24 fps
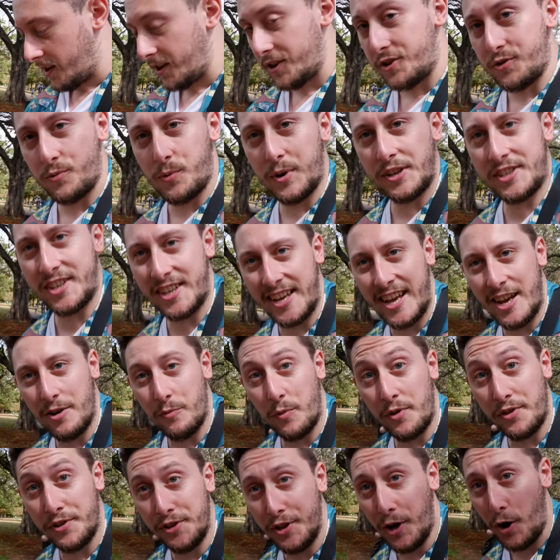he's risking
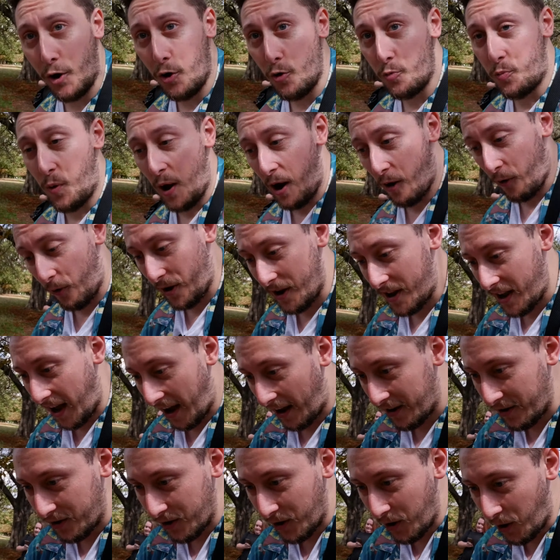it with no berry
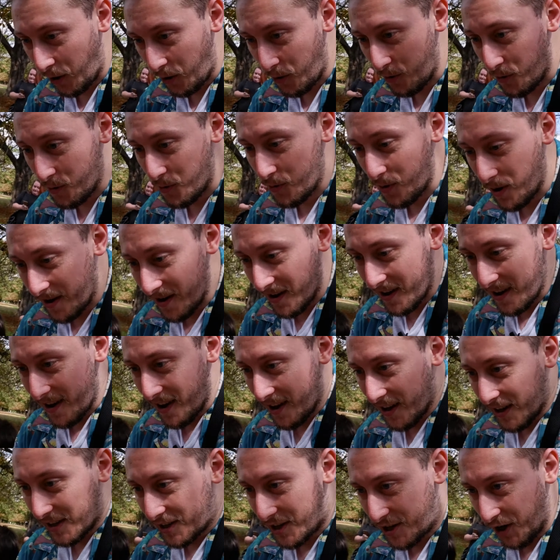and no
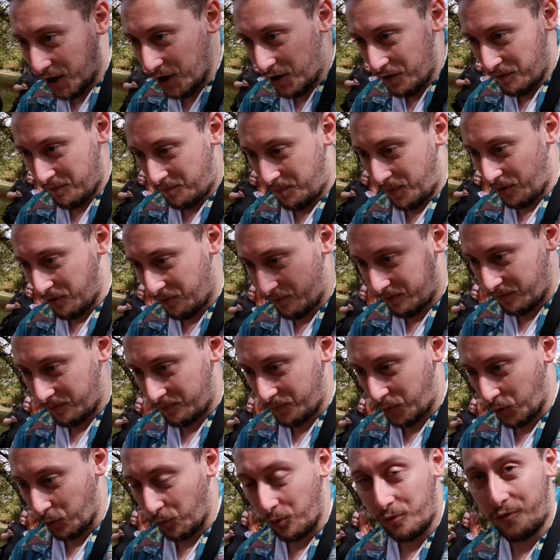curve
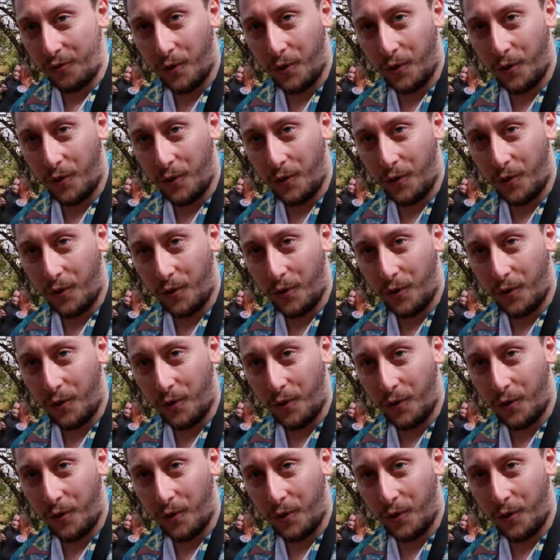ball